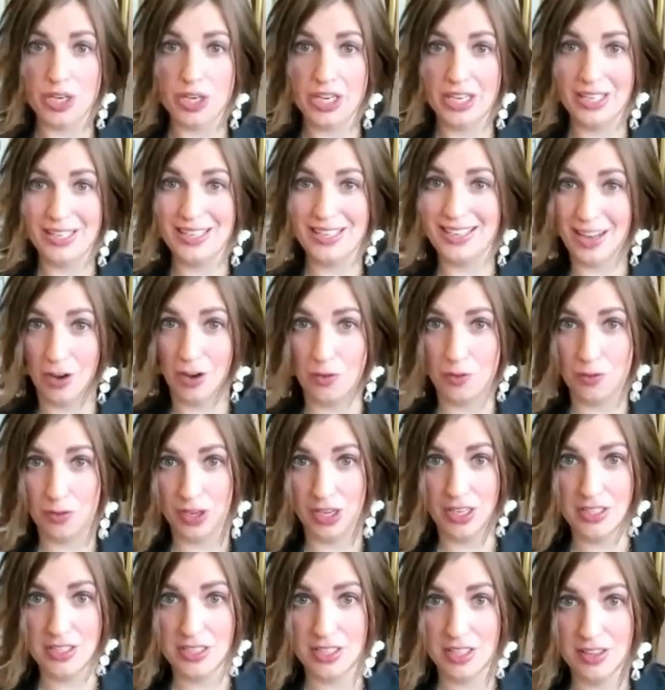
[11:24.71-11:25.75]
create an
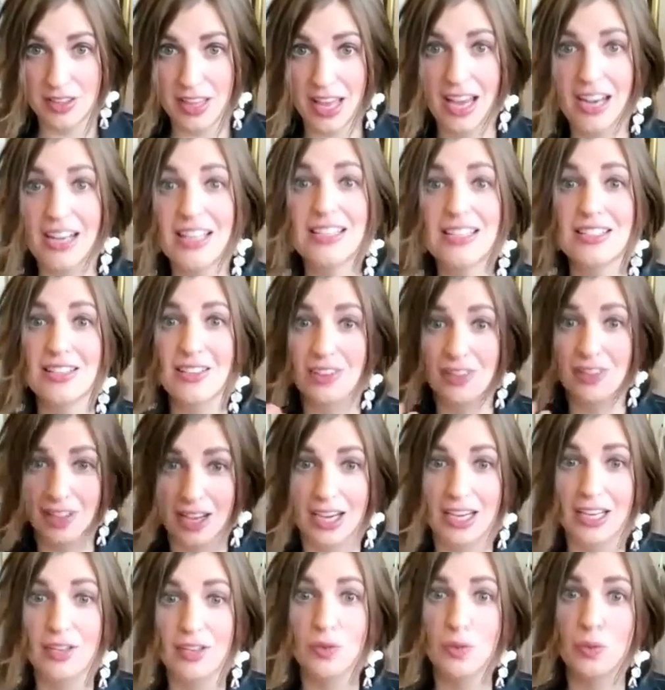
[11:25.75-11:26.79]
outfit that is
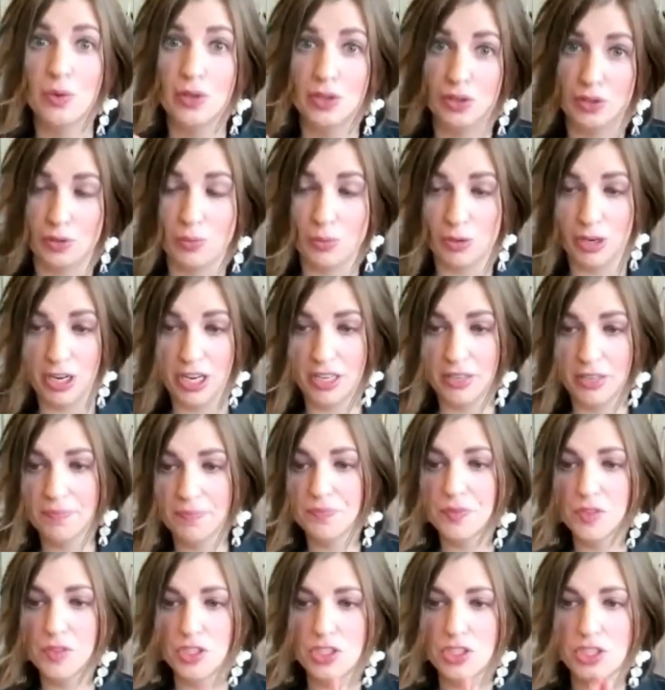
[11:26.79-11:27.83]
aligned with your brand.
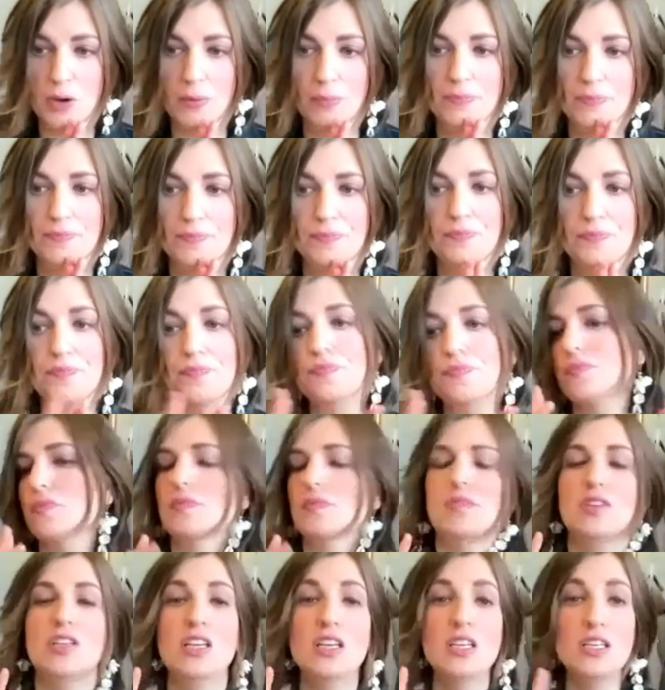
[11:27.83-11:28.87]
So,
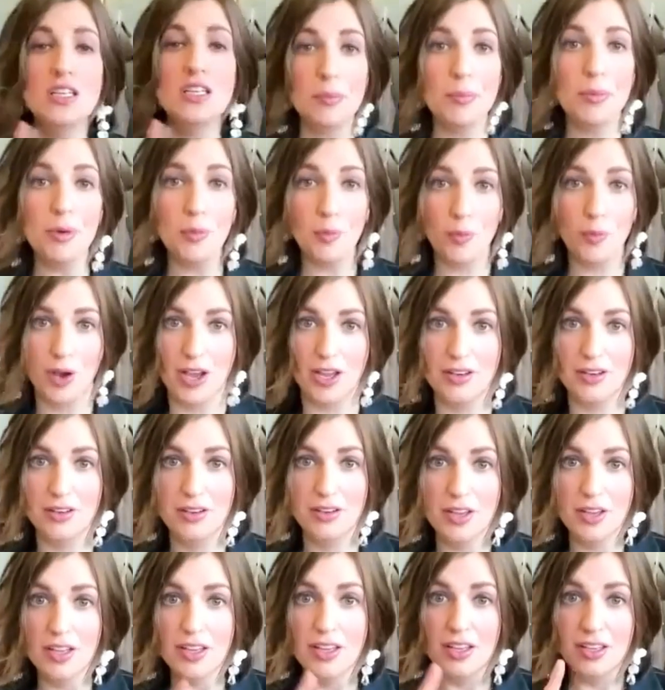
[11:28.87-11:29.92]
number
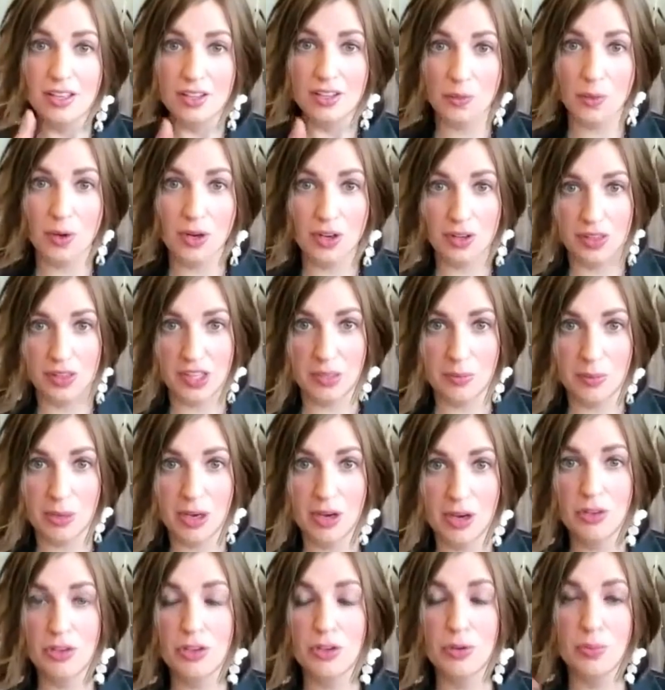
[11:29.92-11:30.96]
one, you want to think
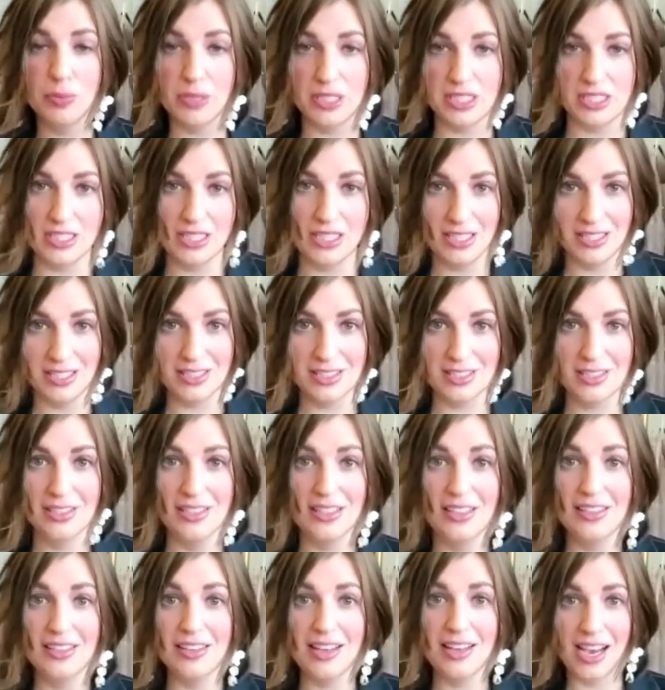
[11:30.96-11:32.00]
about your business
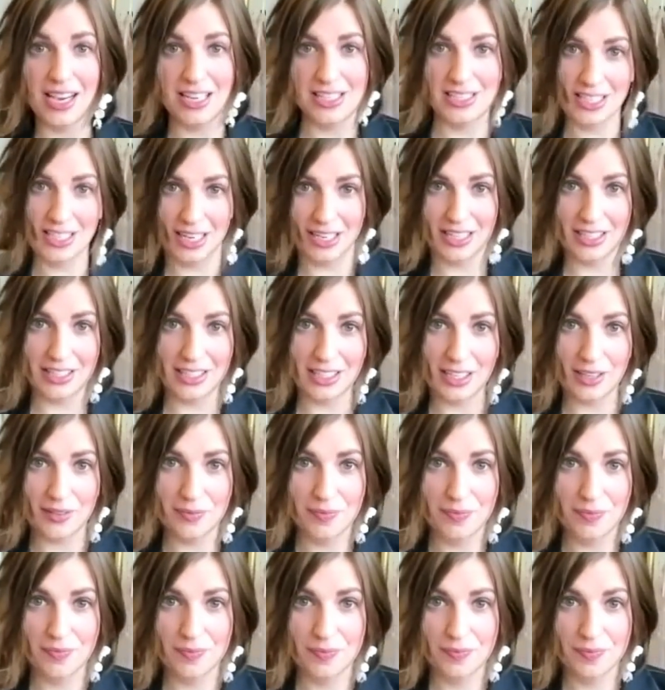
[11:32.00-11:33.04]

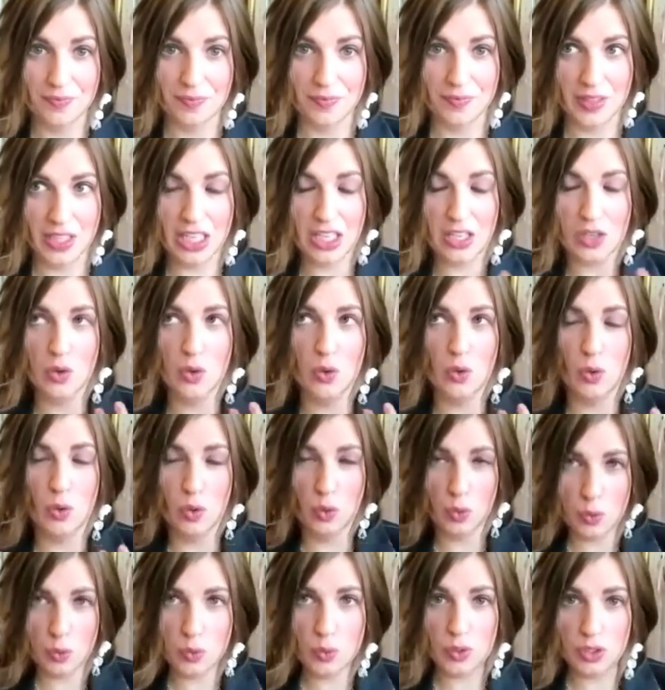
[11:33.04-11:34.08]
identity, like
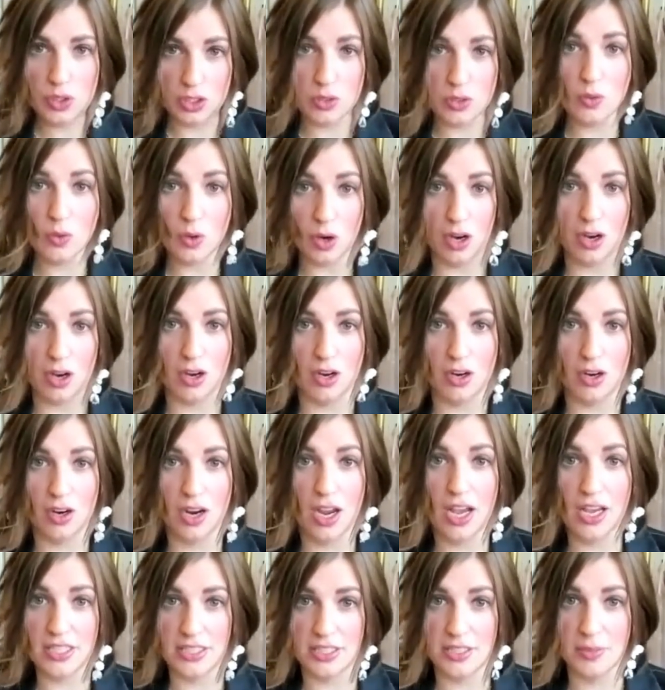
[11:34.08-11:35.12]
who you
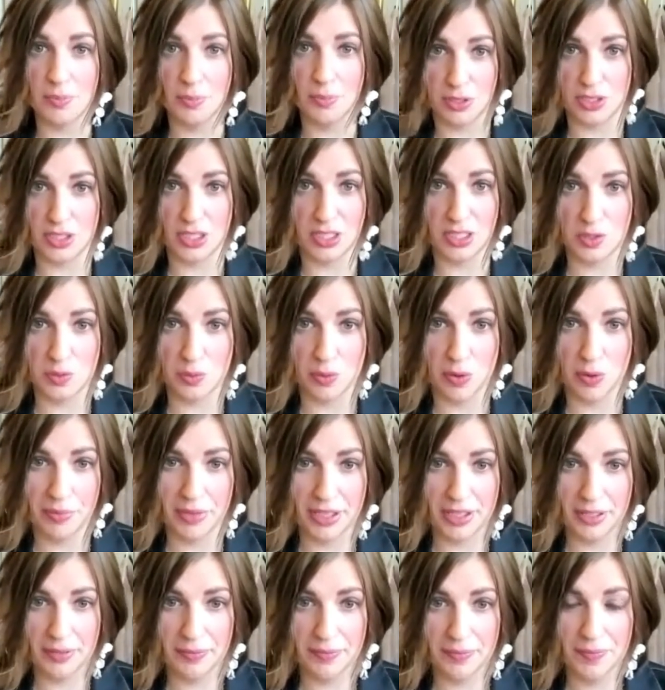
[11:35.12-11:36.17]
are as a
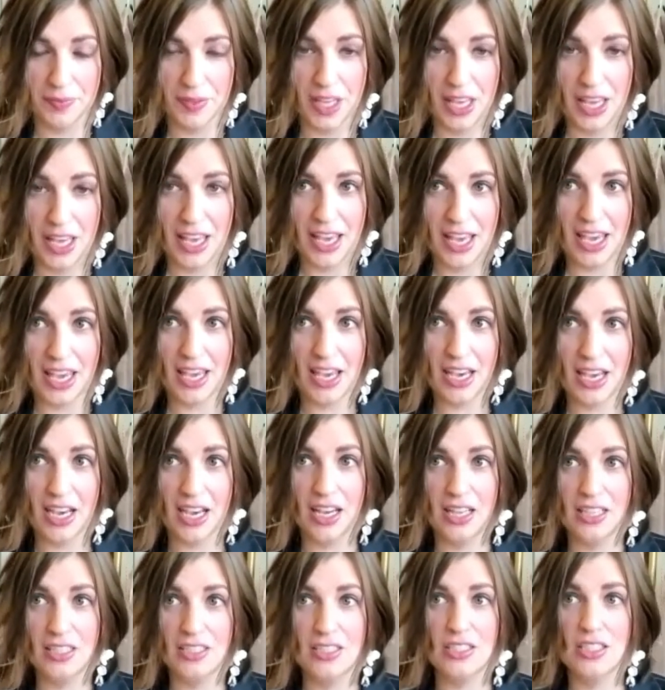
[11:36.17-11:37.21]
businesswoman.
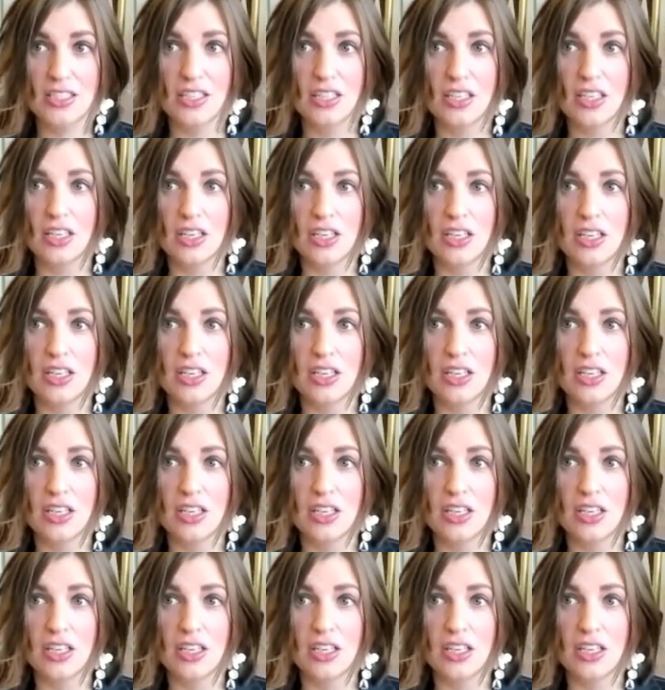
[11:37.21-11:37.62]
And